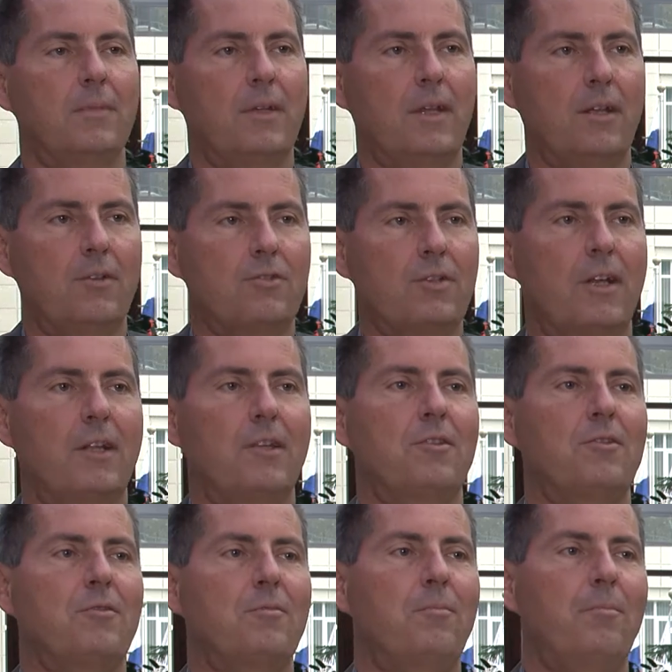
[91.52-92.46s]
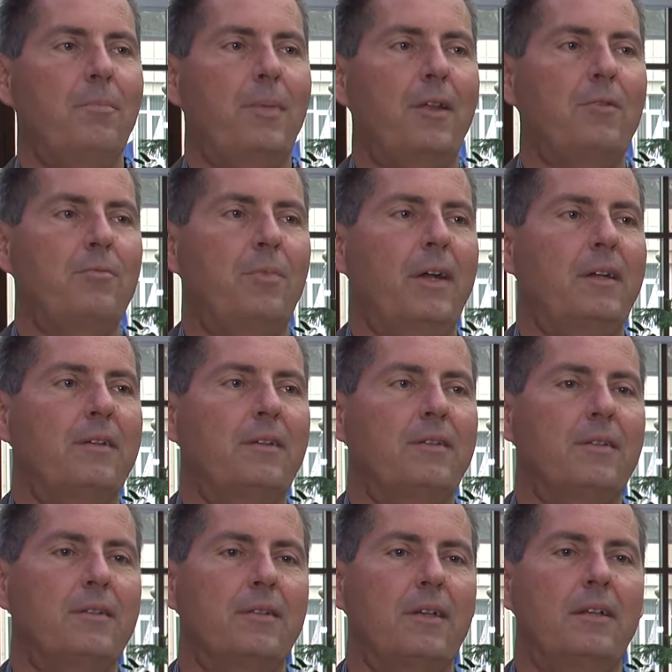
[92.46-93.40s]
exchange best
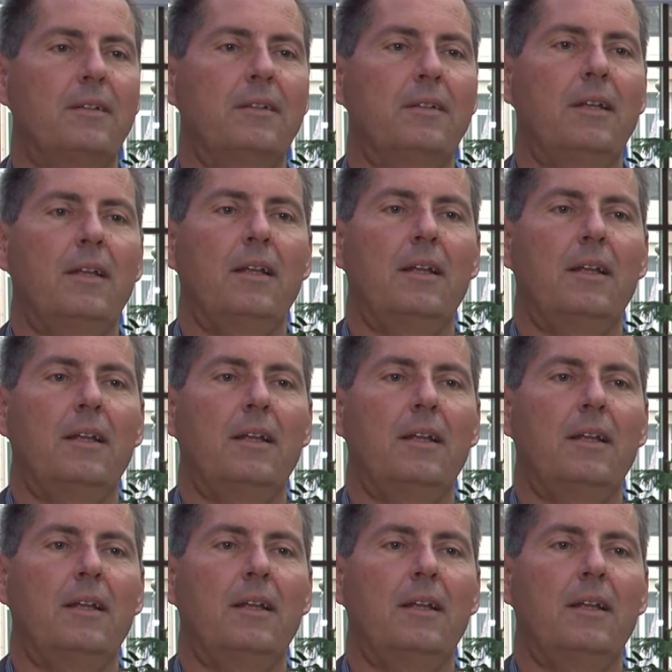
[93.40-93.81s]
practices, and